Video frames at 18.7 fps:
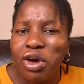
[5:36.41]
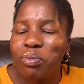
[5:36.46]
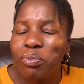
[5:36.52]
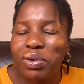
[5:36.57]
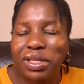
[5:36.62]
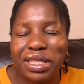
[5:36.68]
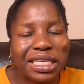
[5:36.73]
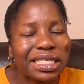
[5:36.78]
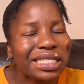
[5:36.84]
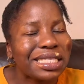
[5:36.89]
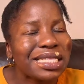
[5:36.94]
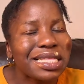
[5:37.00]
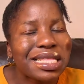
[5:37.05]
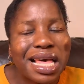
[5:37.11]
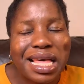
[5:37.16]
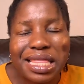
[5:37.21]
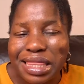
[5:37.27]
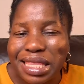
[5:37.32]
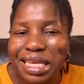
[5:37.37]
but there's
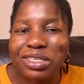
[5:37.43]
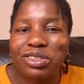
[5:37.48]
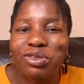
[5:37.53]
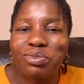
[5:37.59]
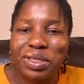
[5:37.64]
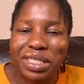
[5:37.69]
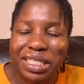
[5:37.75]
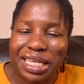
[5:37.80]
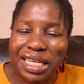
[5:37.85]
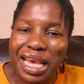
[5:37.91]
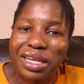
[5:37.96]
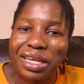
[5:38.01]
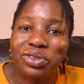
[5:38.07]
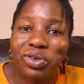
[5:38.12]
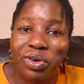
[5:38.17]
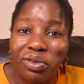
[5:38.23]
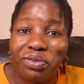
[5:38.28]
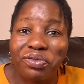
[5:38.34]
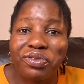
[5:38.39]
nothing to be scared
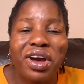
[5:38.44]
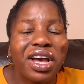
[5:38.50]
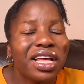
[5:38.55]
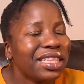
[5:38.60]
of.